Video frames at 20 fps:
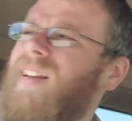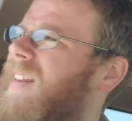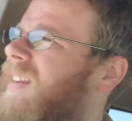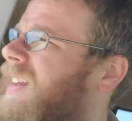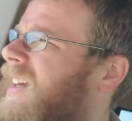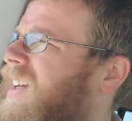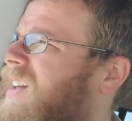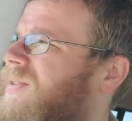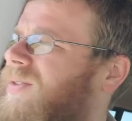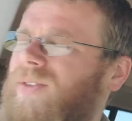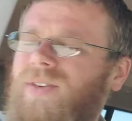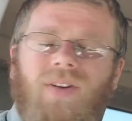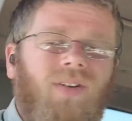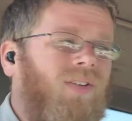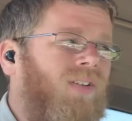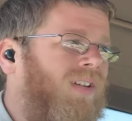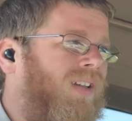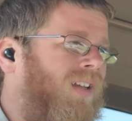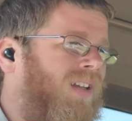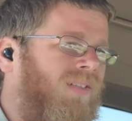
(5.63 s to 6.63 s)
Thanks for
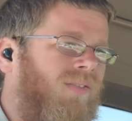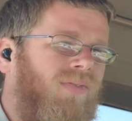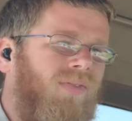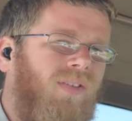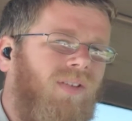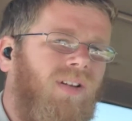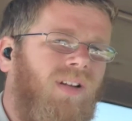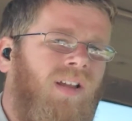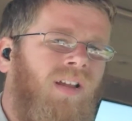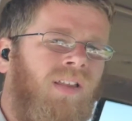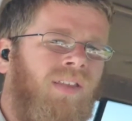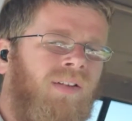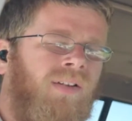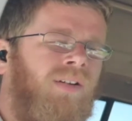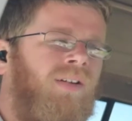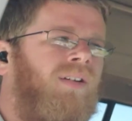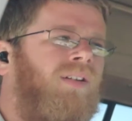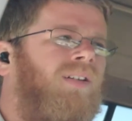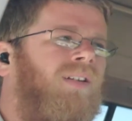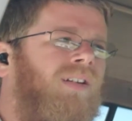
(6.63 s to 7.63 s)
tuning in for
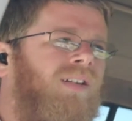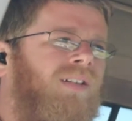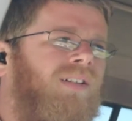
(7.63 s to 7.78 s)
another